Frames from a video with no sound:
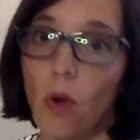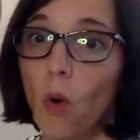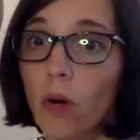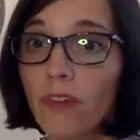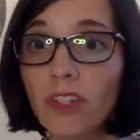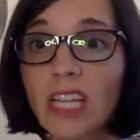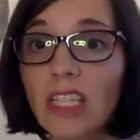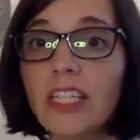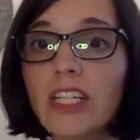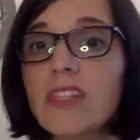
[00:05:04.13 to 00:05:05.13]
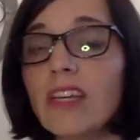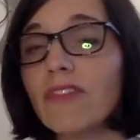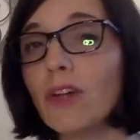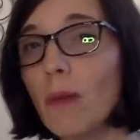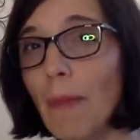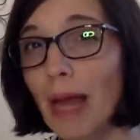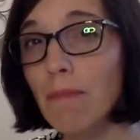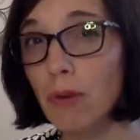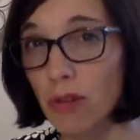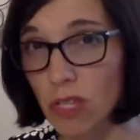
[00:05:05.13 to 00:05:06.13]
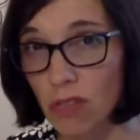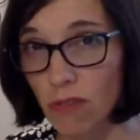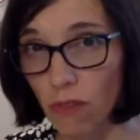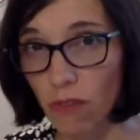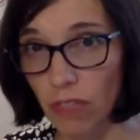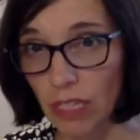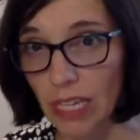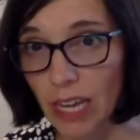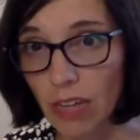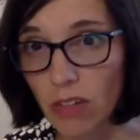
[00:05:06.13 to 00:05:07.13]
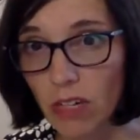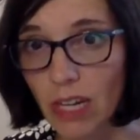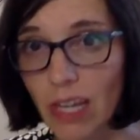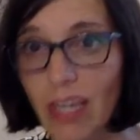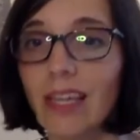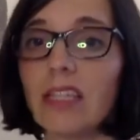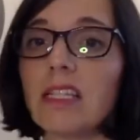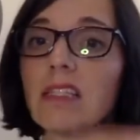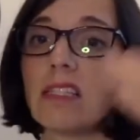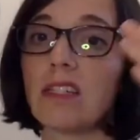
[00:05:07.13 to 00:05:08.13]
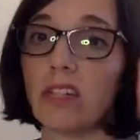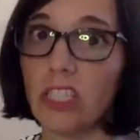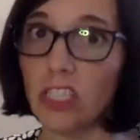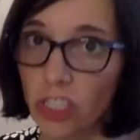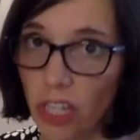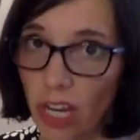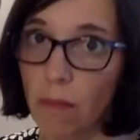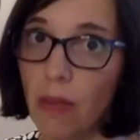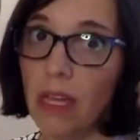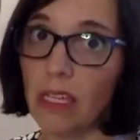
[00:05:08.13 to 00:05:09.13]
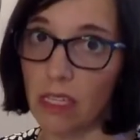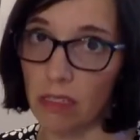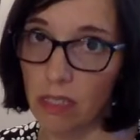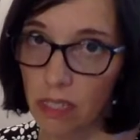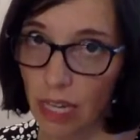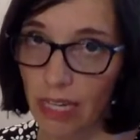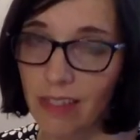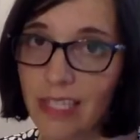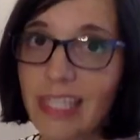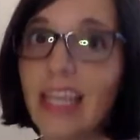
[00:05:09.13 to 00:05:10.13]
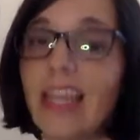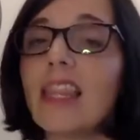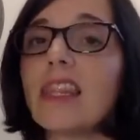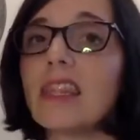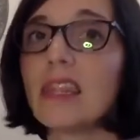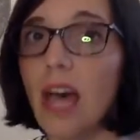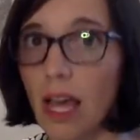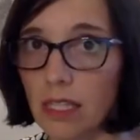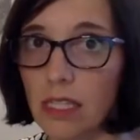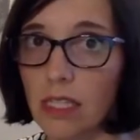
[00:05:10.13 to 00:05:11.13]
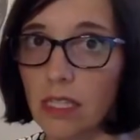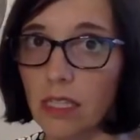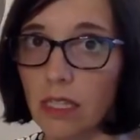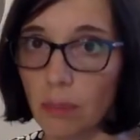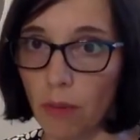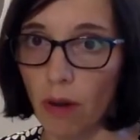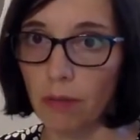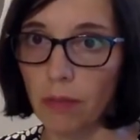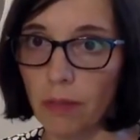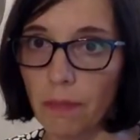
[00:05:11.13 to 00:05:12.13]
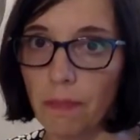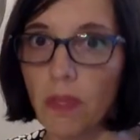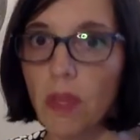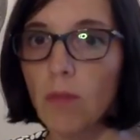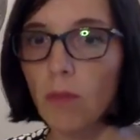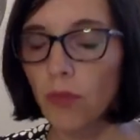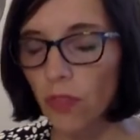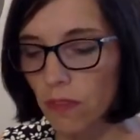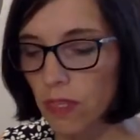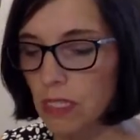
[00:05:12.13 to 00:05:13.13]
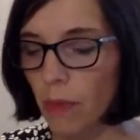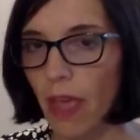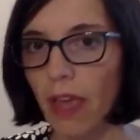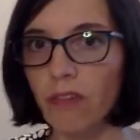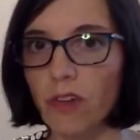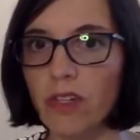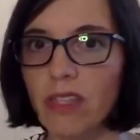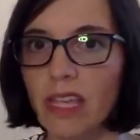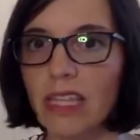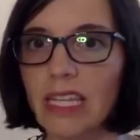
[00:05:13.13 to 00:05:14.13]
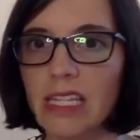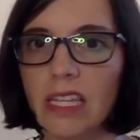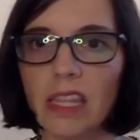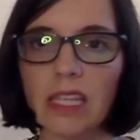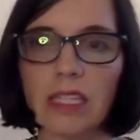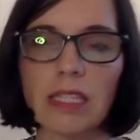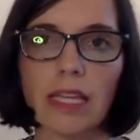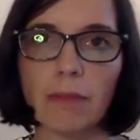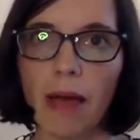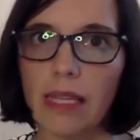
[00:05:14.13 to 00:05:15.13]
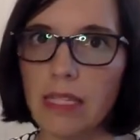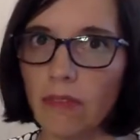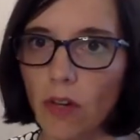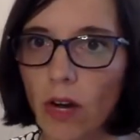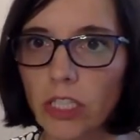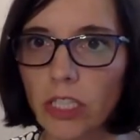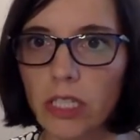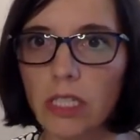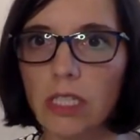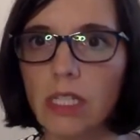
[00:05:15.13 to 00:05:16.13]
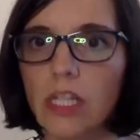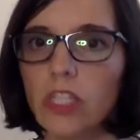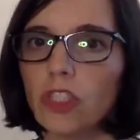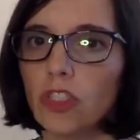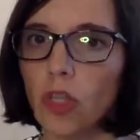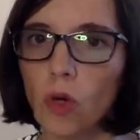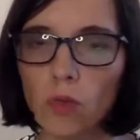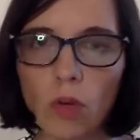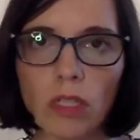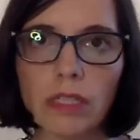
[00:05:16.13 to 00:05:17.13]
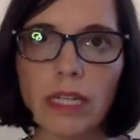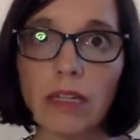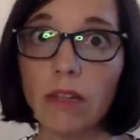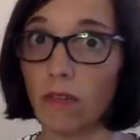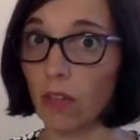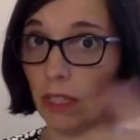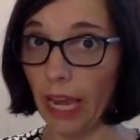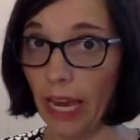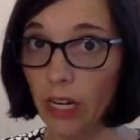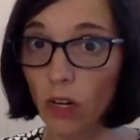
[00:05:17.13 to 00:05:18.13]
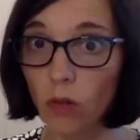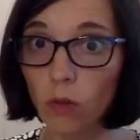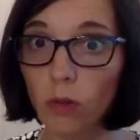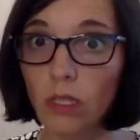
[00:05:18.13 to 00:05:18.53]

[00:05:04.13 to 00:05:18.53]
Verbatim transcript: Or if you're telling yourself you're a bad person for feeling angry and then starting shame and guilt cycles, that's the problem. Both of these behaviors, they lead to things like passive aggression, stonewalling, volcano,